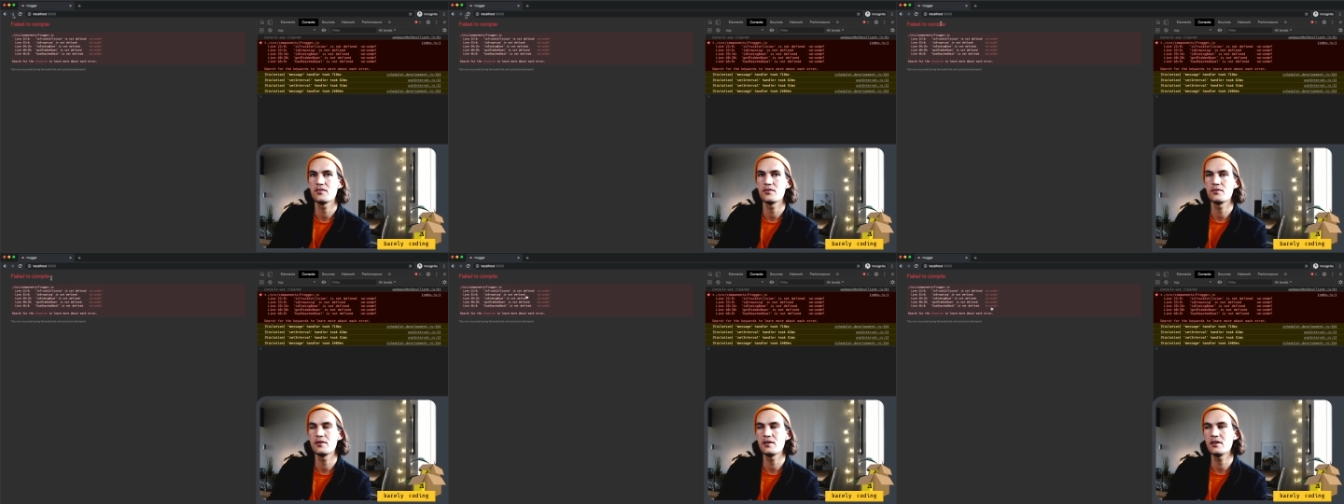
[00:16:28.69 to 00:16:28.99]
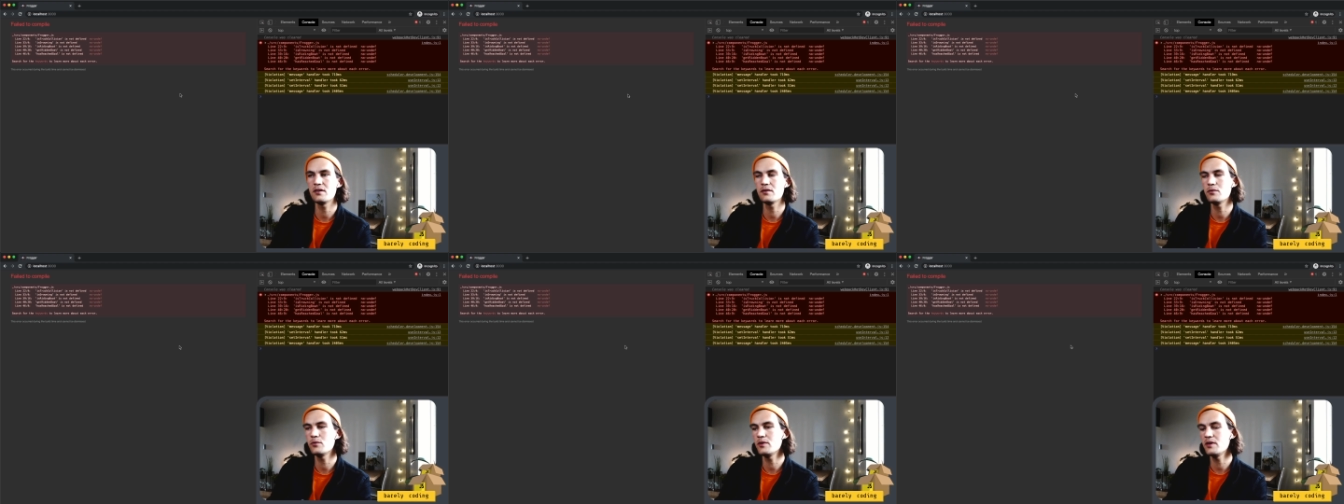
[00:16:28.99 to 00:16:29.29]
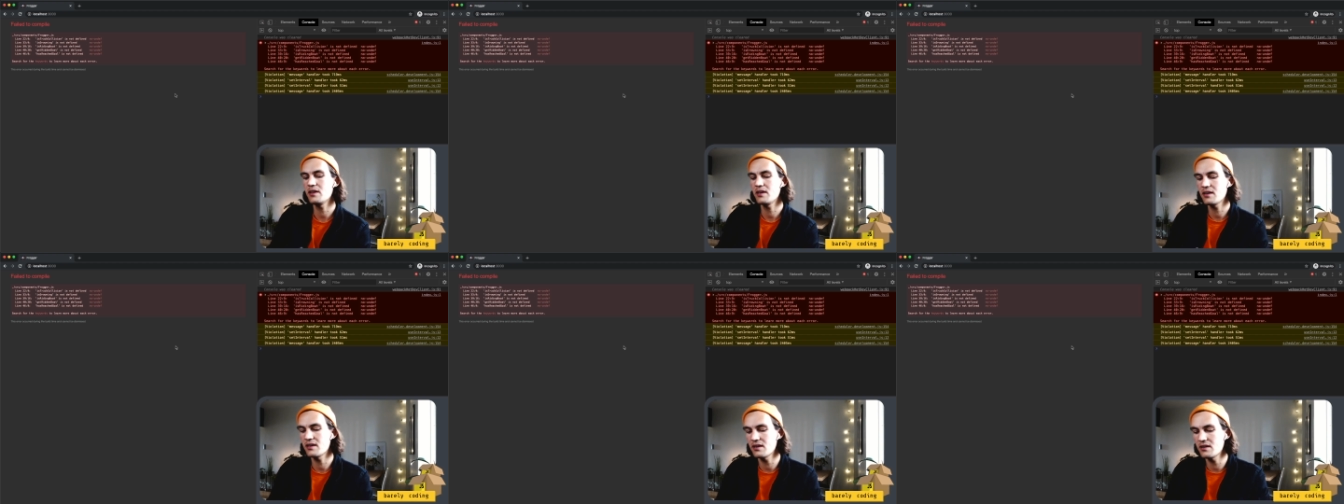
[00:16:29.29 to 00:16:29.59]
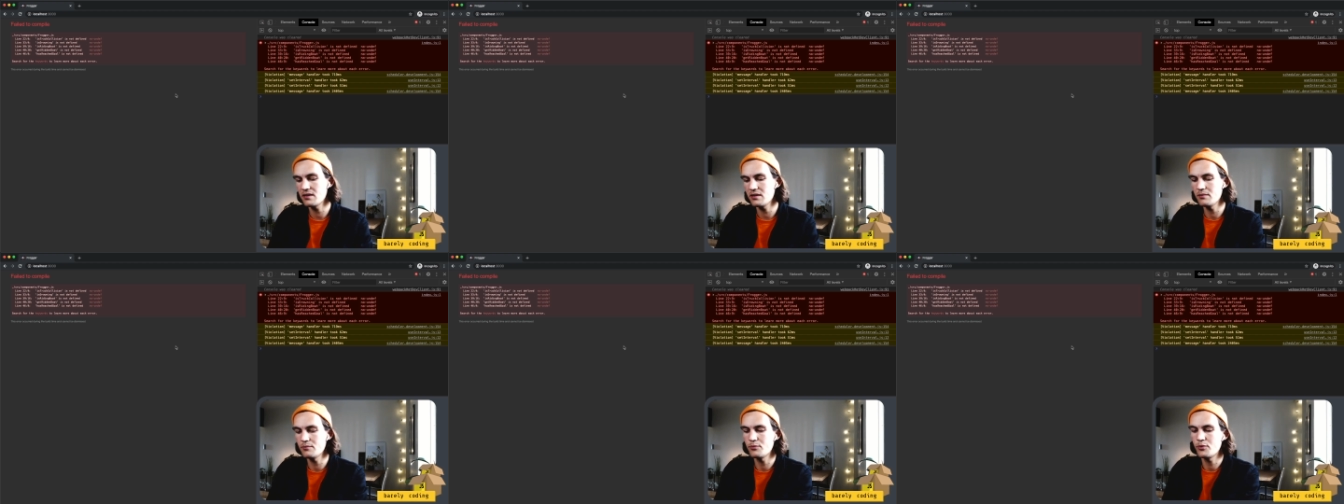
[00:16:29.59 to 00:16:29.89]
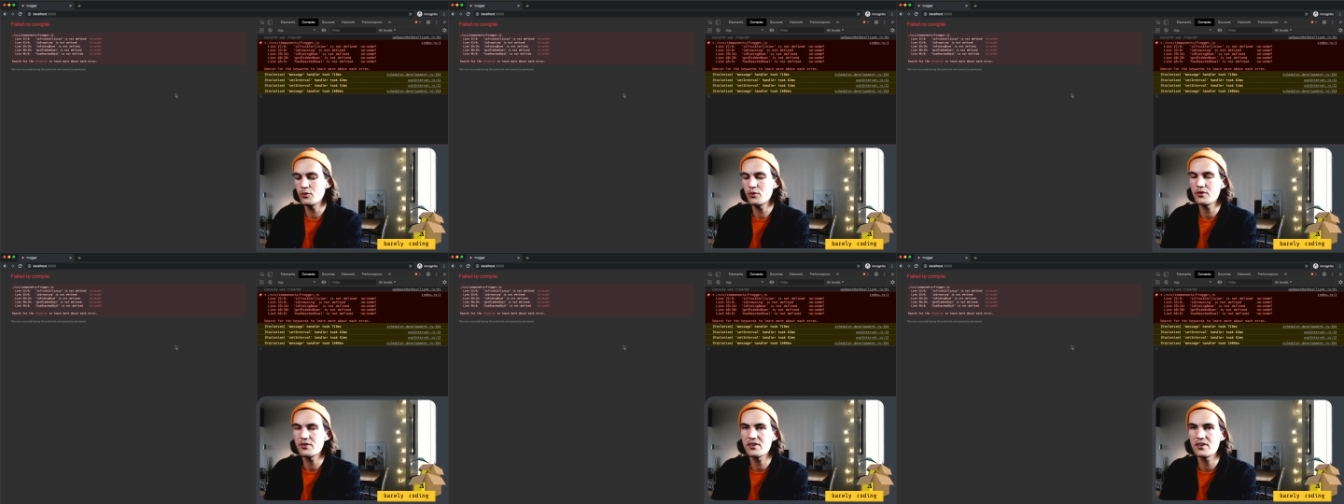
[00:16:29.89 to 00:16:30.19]
now we can
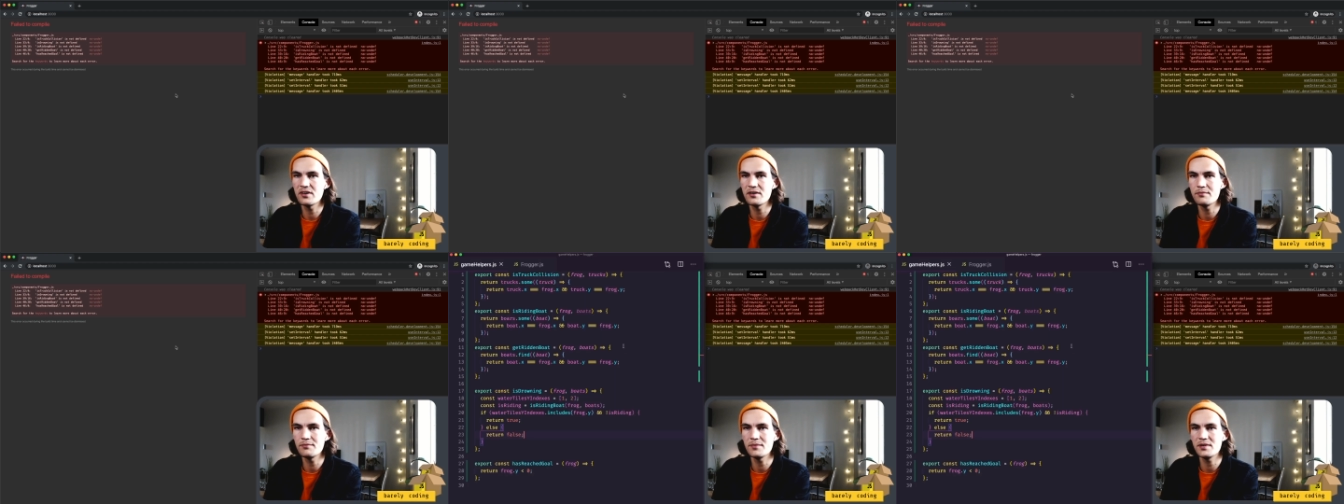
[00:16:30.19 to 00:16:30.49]
import them